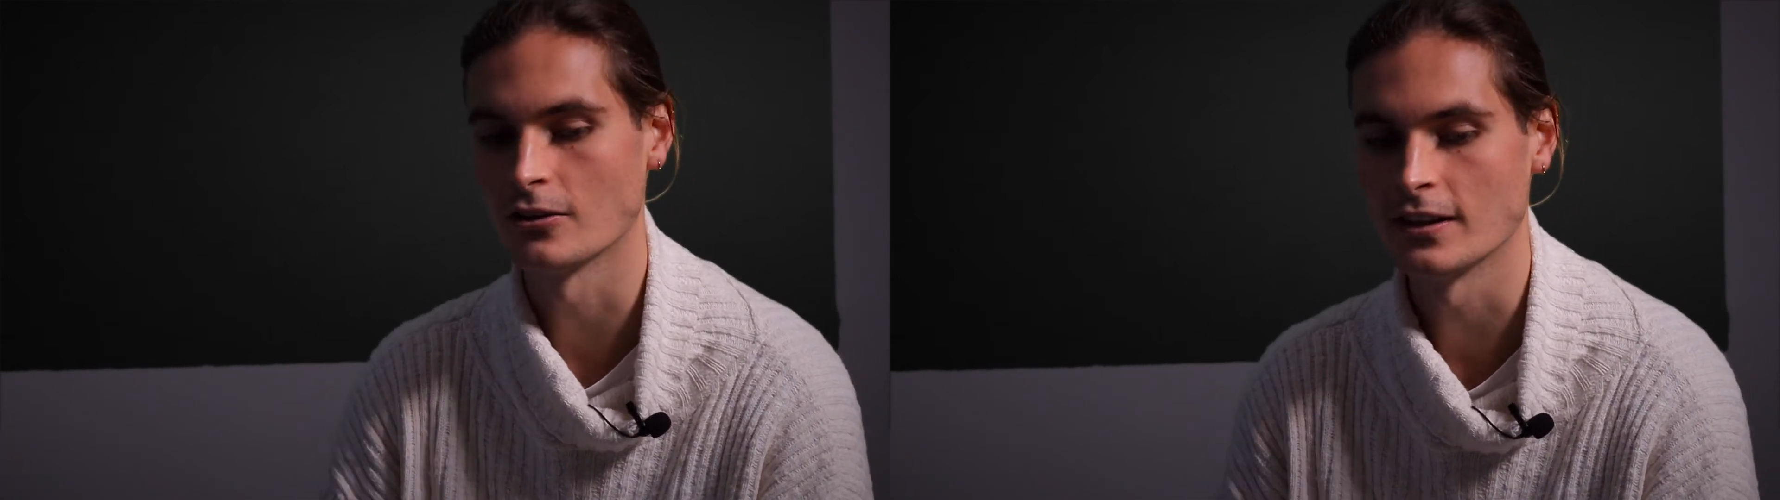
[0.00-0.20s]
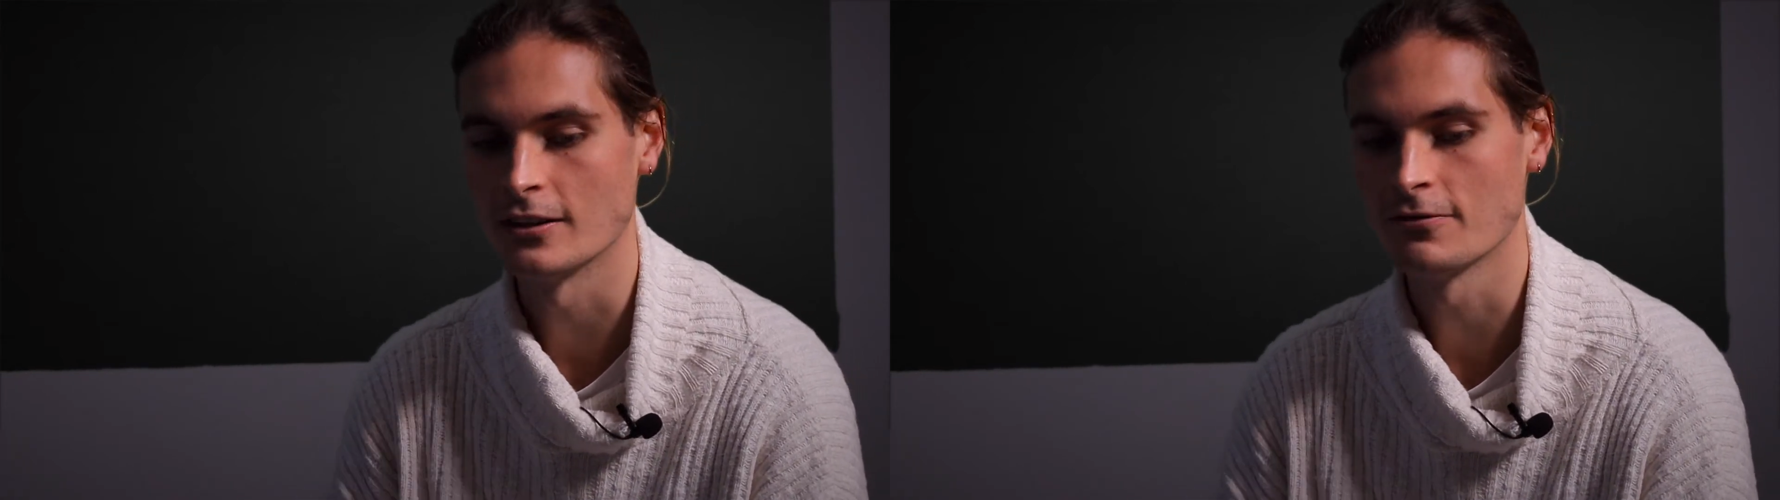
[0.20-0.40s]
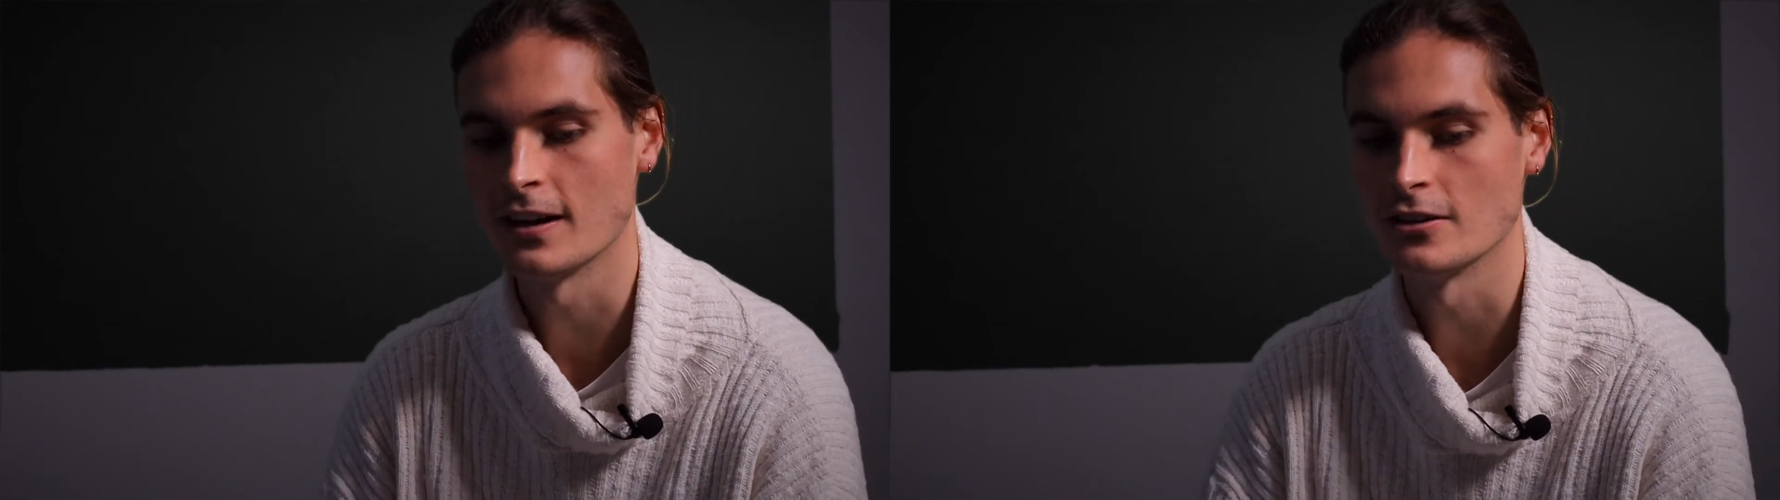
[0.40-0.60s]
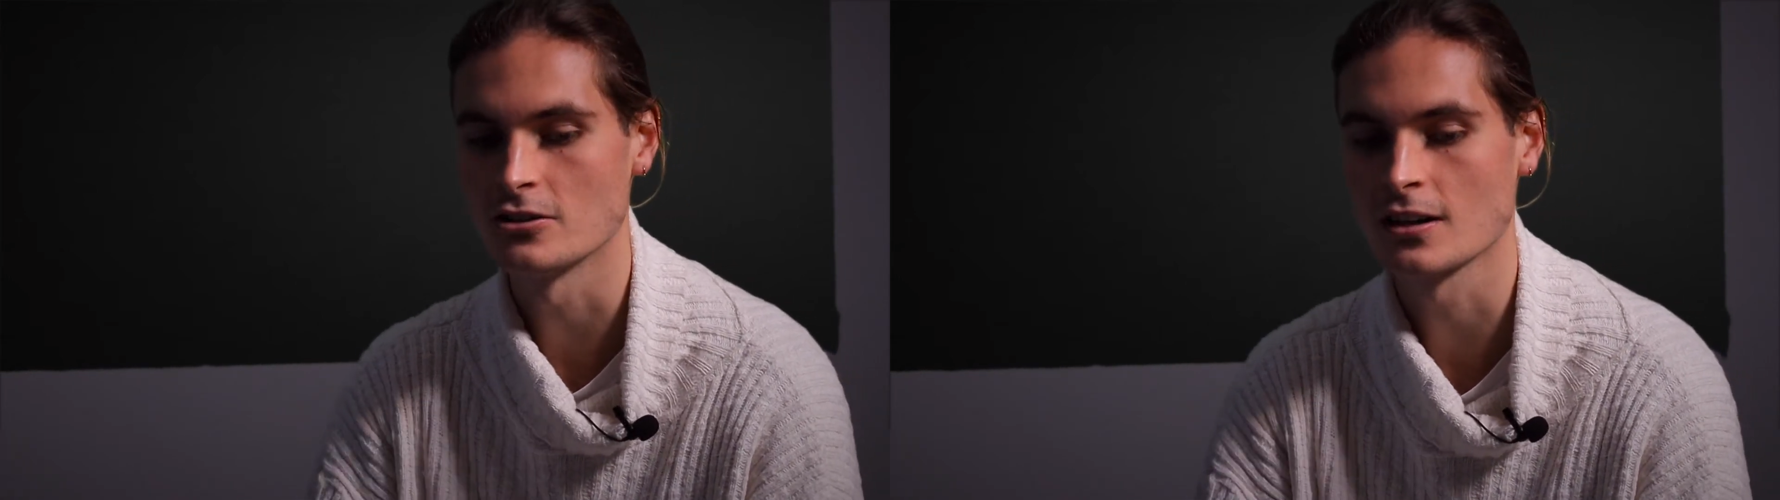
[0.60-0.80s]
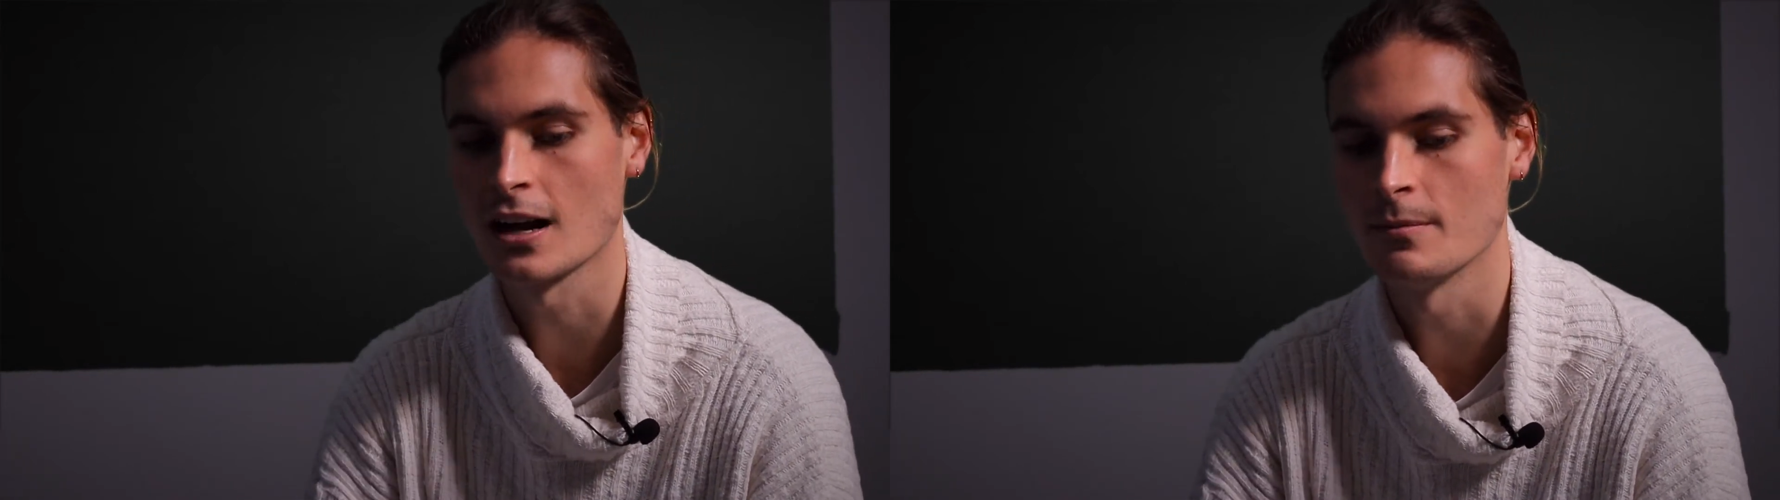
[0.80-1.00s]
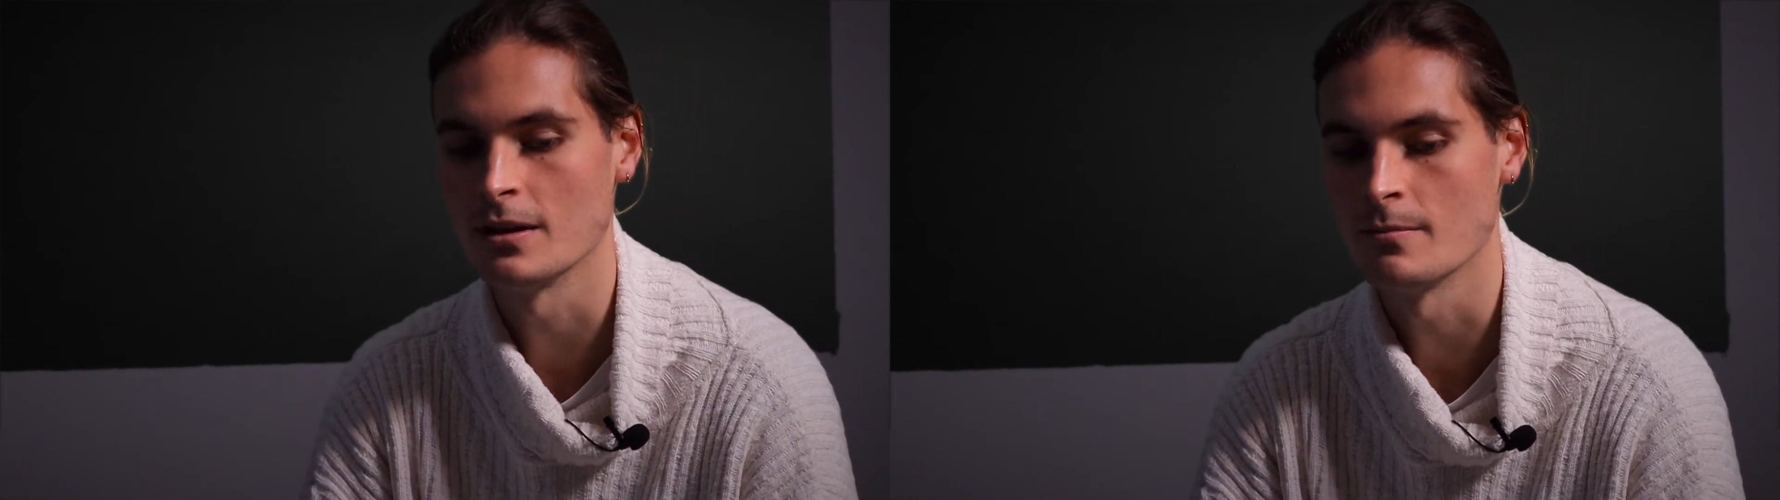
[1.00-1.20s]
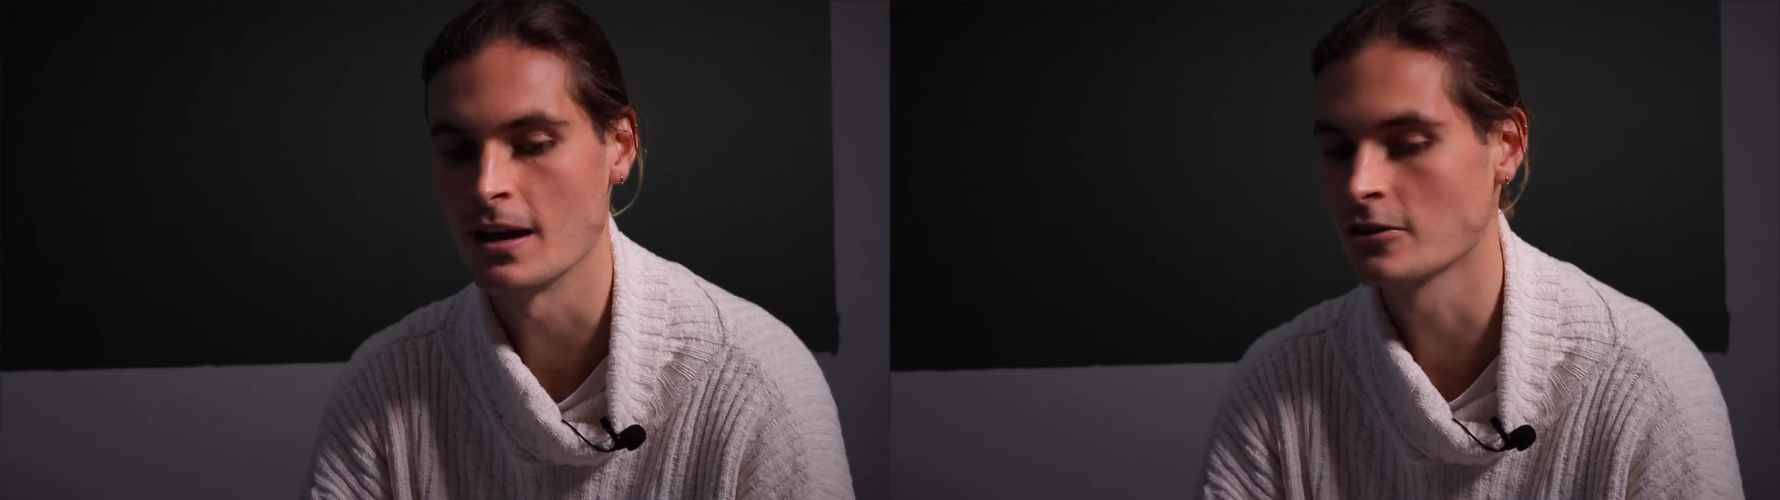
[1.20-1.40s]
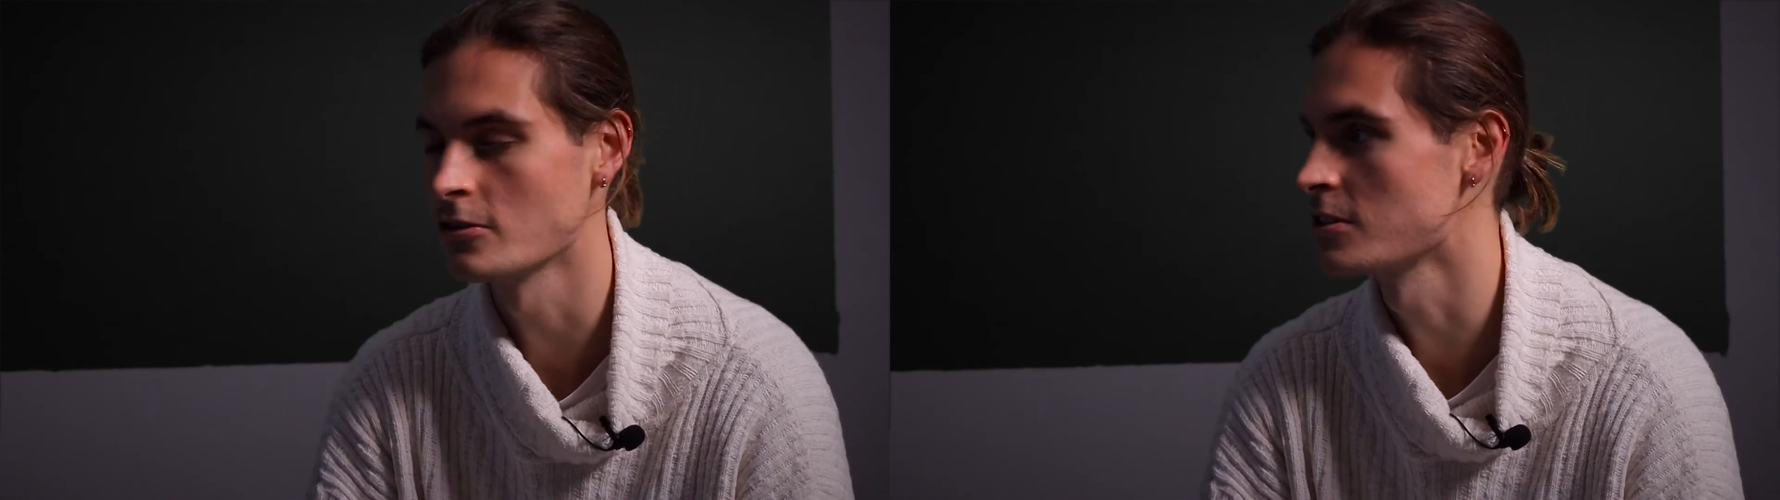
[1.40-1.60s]
on their defenders to come in and
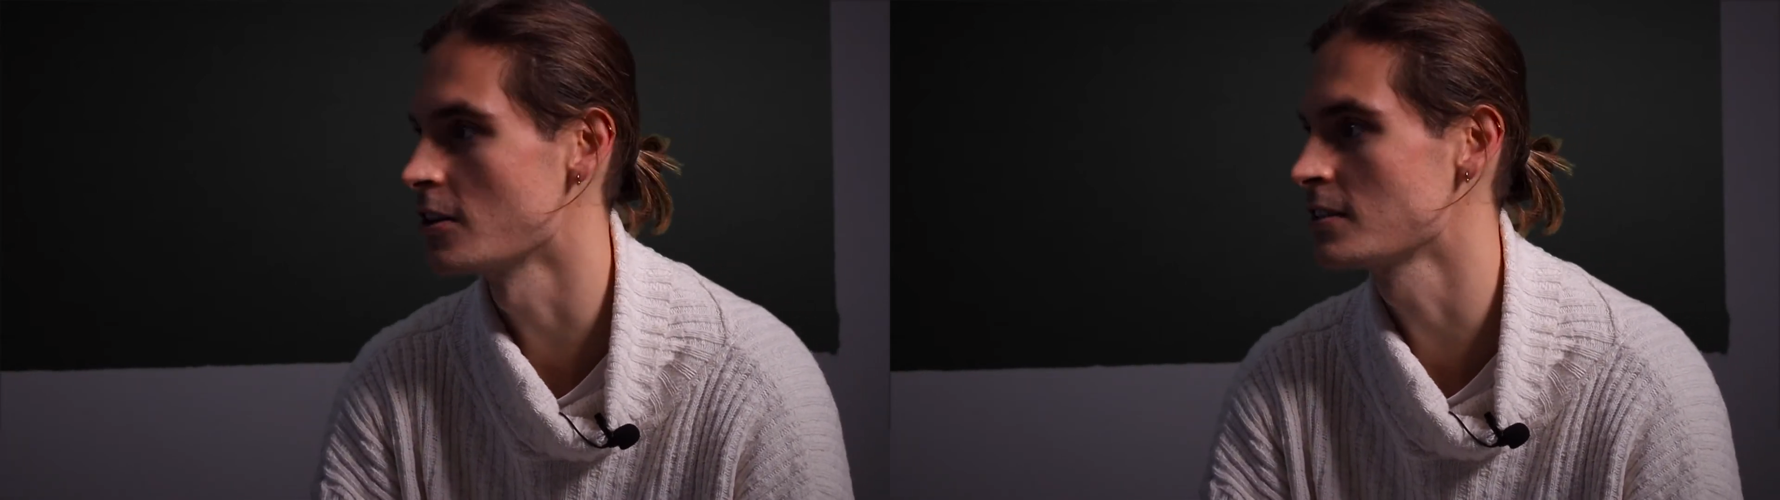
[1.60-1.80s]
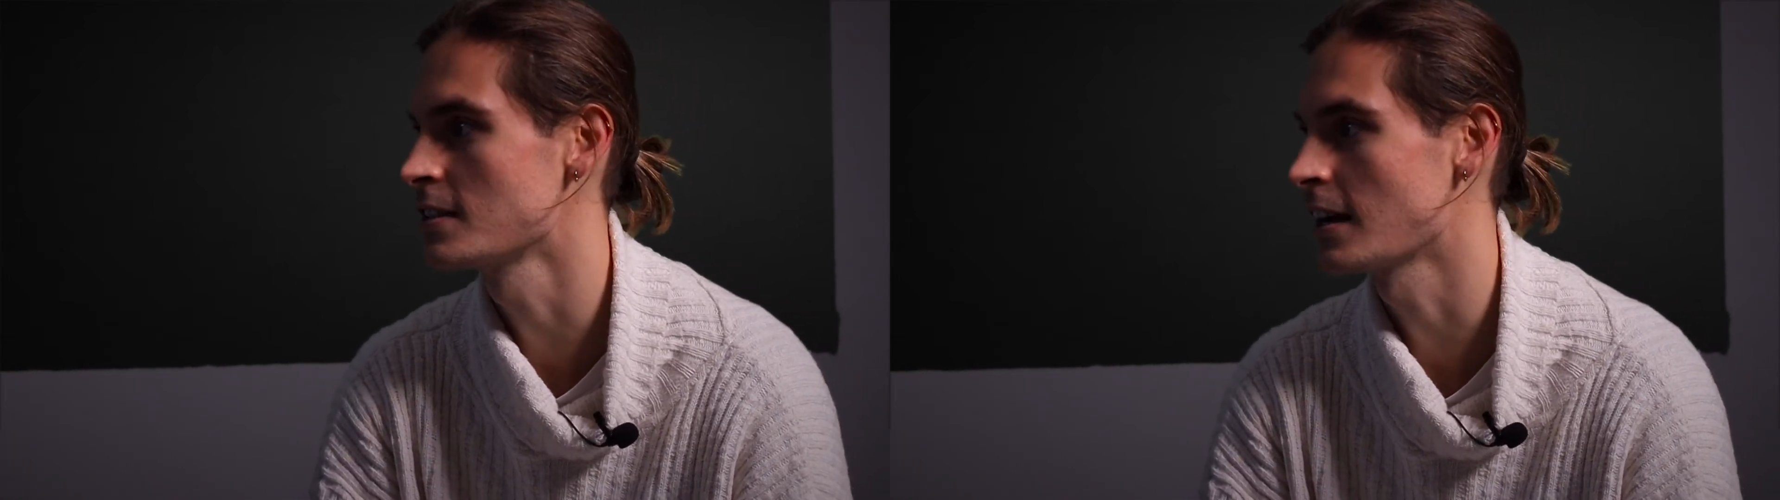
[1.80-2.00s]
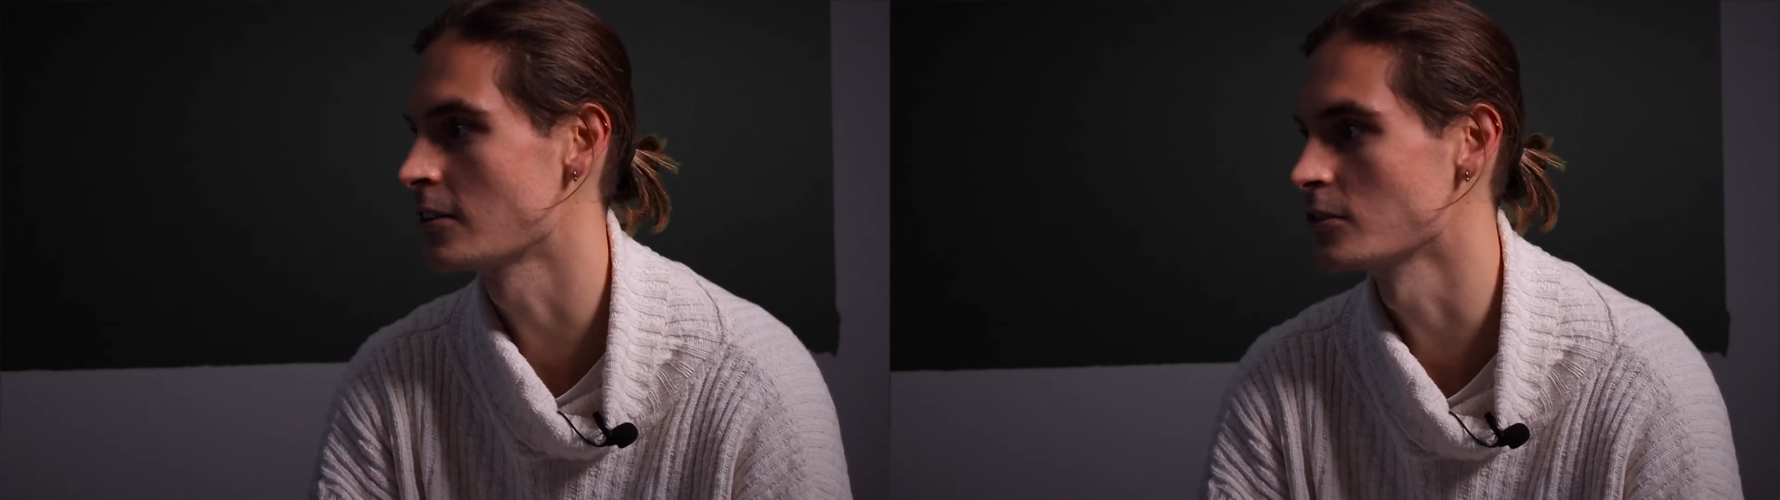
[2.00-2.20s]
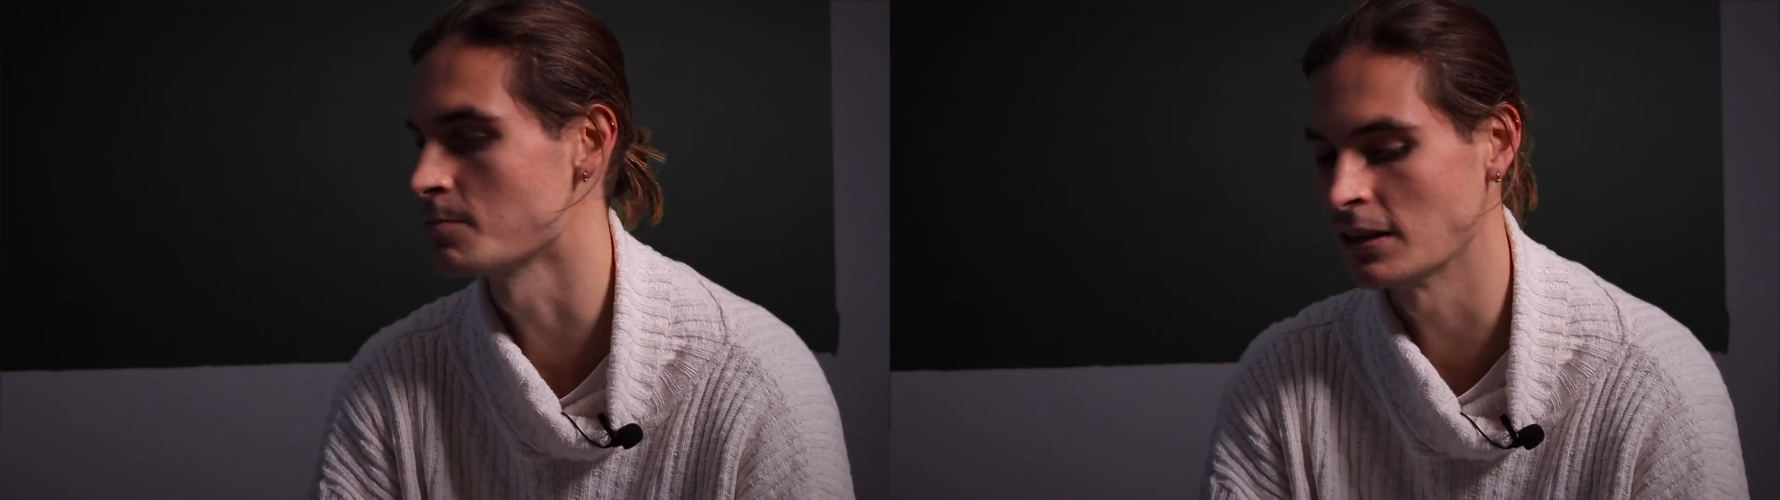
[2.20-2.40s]
make those last tackles.